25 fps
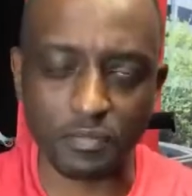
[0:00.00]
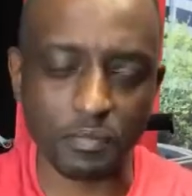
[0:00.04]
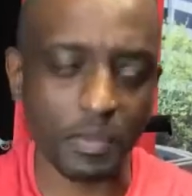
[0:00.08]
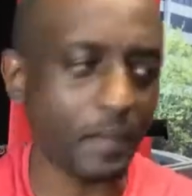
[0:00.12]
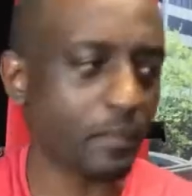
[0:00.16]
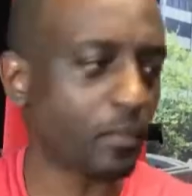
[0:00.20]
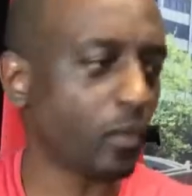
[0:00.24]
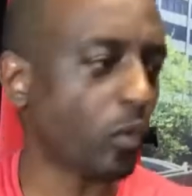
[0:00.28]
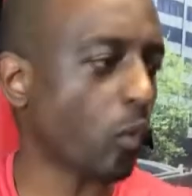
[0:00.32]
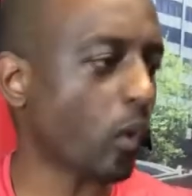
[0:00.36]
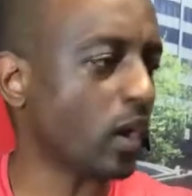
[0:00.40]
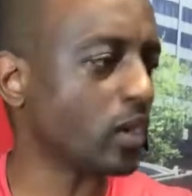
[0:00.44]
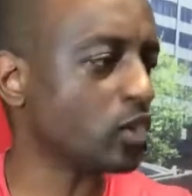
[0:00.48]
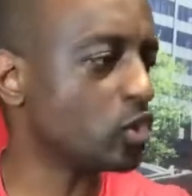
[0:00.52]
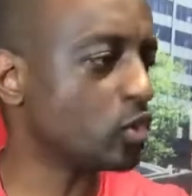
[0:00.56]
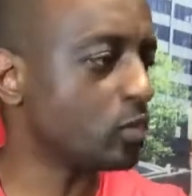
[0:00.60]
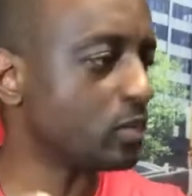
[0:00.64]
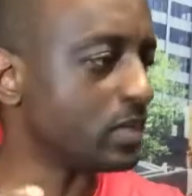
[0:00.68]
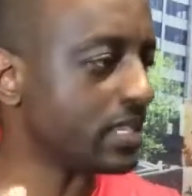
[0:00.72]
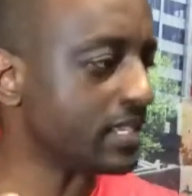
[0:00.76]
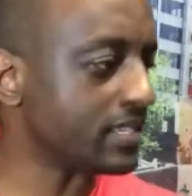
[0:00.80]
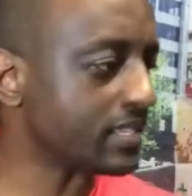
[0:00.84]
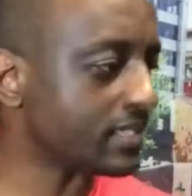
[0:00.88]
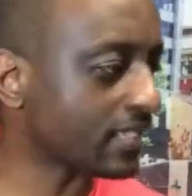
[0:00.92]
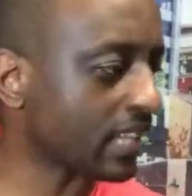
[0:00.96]
People want to be
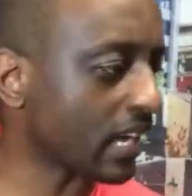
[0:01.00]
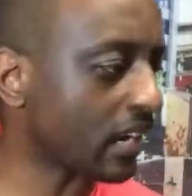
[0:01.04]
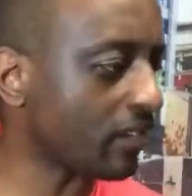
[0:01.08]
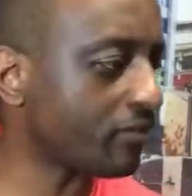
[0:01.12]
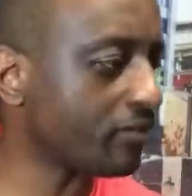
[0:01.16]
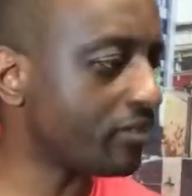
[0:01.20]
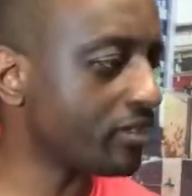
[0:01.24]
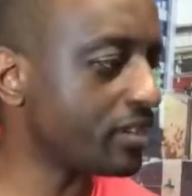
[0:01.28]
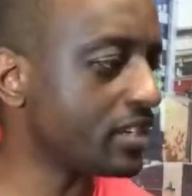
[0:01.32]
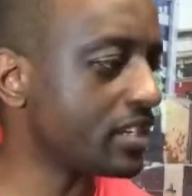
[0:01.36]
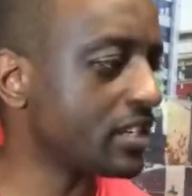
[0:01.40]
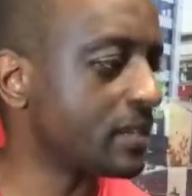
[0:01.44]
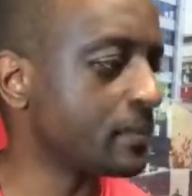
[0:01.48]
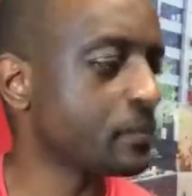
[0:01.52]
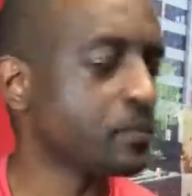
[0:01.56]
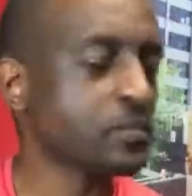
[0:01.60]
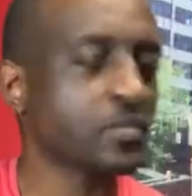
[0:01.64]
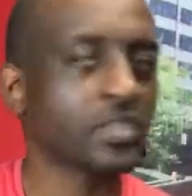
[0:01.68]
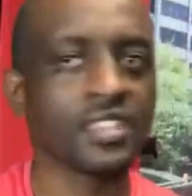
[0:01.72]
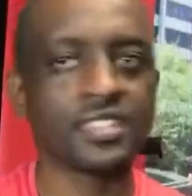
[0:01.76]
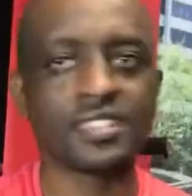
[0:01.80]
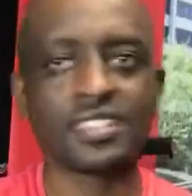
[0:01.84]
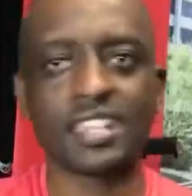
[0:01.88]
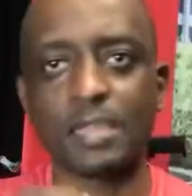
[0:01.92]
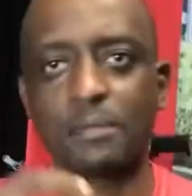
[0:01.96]
discovered,
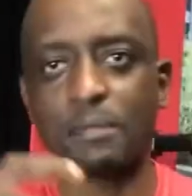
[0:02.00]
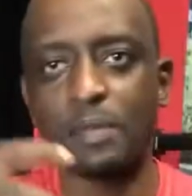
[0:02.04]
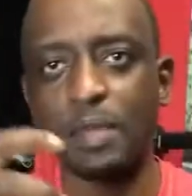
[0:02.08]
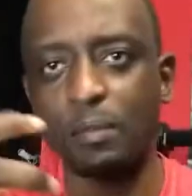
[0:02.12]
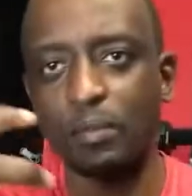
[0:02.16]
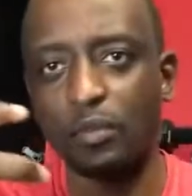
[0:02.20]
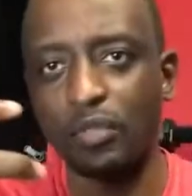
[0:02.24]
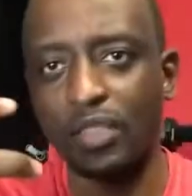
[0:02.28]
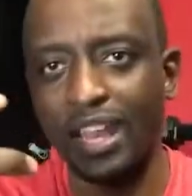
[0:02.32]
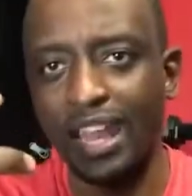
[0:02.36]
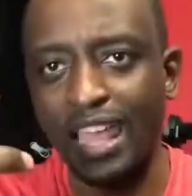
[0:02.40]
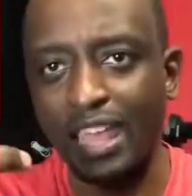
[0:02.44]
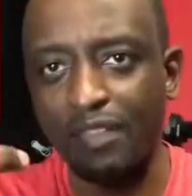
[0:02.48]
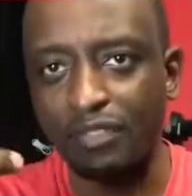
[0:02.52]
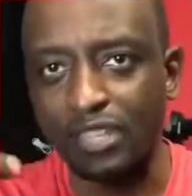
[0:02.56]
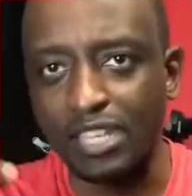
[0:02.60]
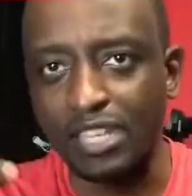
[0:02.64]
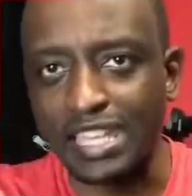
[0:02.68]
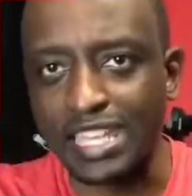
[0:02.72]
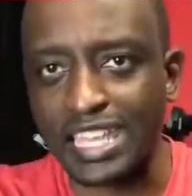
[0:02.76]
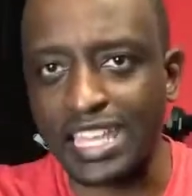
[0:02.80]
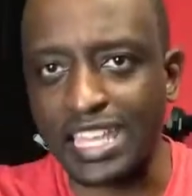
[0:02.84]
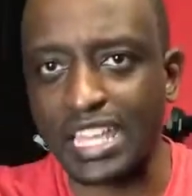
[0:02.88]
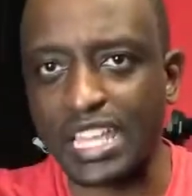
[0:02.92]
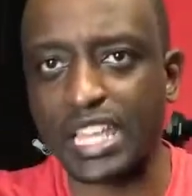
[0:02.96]
say people that have a
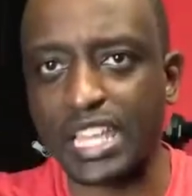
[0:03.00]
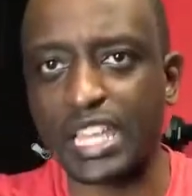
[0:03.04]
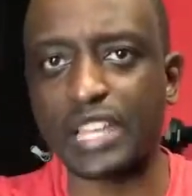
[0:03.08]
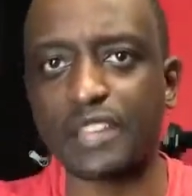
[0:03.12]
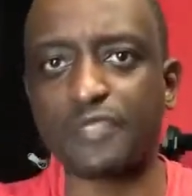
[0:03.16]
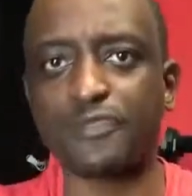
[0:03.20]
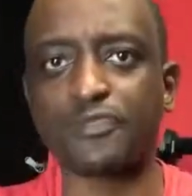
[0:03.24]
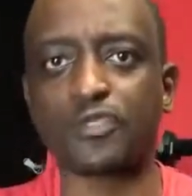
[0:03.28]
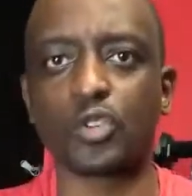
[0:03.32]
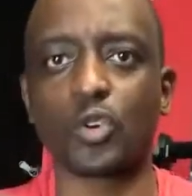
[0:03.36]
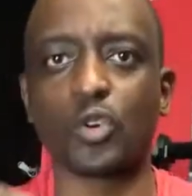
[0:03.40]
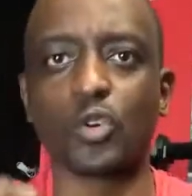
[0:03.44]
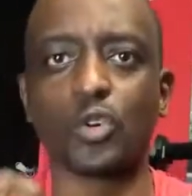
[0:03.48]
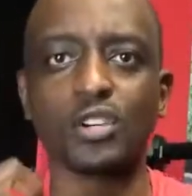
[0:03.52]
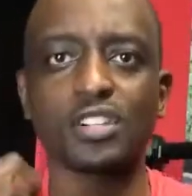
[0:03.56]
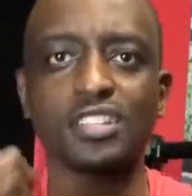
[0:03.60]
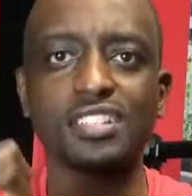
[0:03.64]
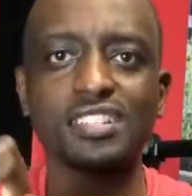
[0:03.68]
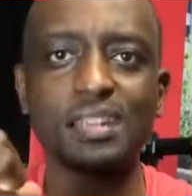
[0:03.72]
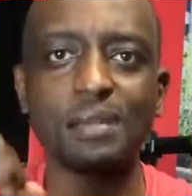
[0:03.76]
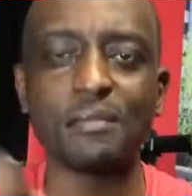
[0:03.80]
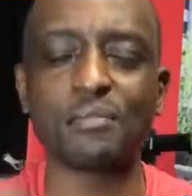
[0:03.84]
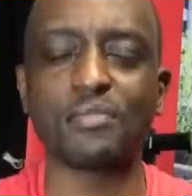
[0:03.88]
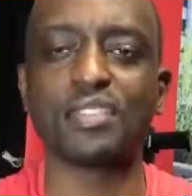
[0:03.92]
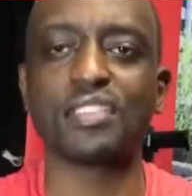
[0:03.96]
gift or
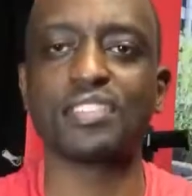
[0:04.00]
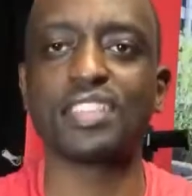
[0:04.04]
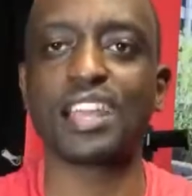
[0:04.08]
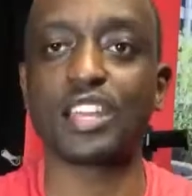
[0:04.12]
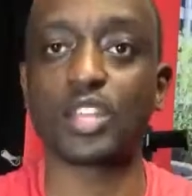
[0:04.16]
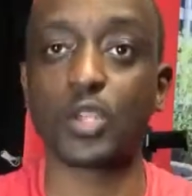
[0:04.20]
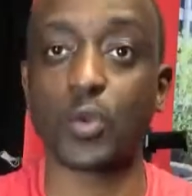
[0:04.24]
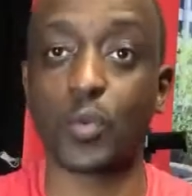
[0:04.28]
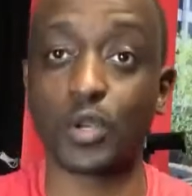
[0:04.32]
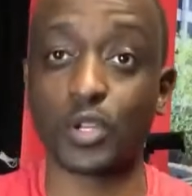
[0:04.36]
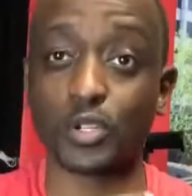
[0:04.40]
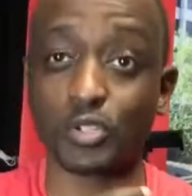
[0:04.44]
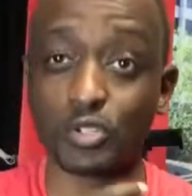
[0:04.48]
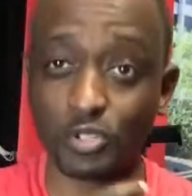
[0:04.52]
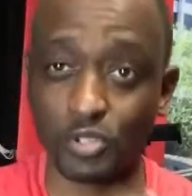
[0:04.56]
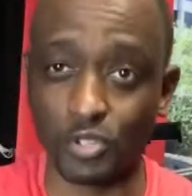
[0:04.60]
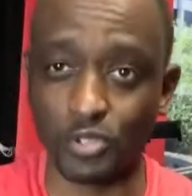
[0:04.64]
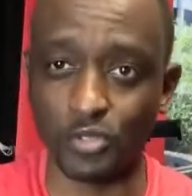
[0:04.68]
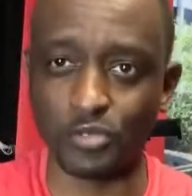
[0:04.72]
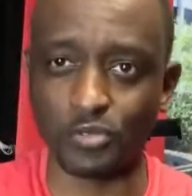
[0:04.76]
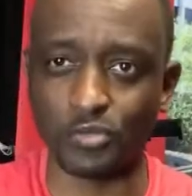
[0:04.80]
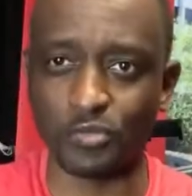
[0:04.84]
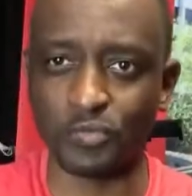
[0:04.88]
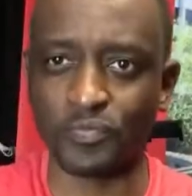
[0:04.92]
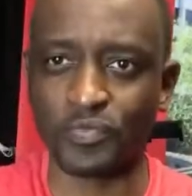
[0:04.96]
something that you want to
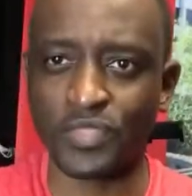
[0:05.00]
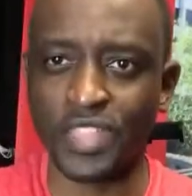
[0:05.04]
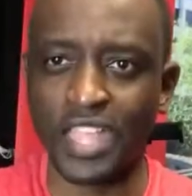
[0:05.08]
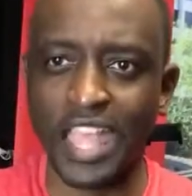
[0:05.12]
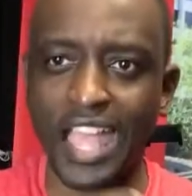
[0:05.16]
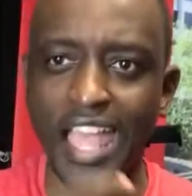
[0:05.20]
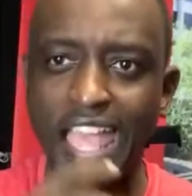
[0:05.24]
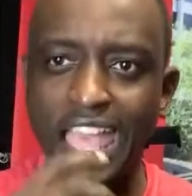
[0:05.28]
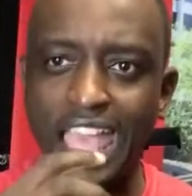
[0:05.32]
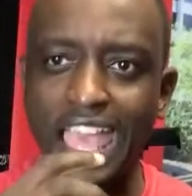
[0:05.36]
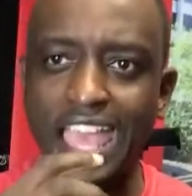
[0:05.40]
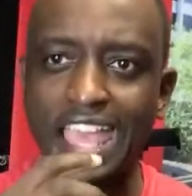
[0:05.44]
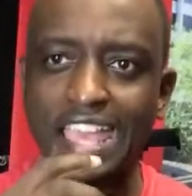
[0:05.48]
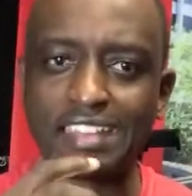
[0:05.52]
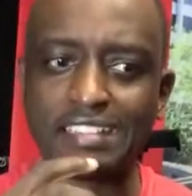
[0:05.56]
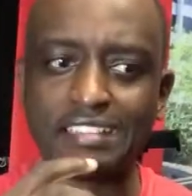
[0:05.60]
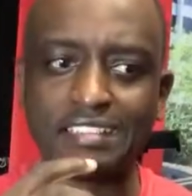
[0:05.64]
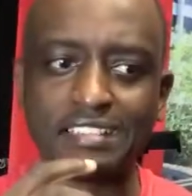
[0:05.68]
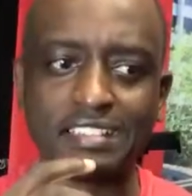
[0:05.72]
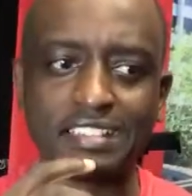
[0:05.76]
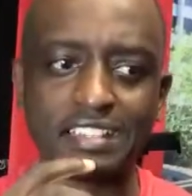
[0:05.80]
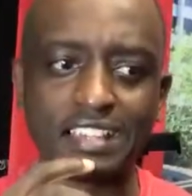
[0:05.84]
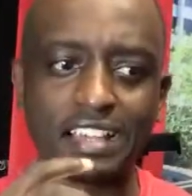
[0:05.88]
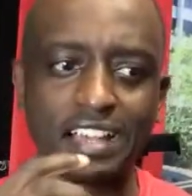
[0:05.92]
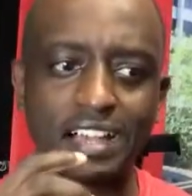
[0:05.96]
do. And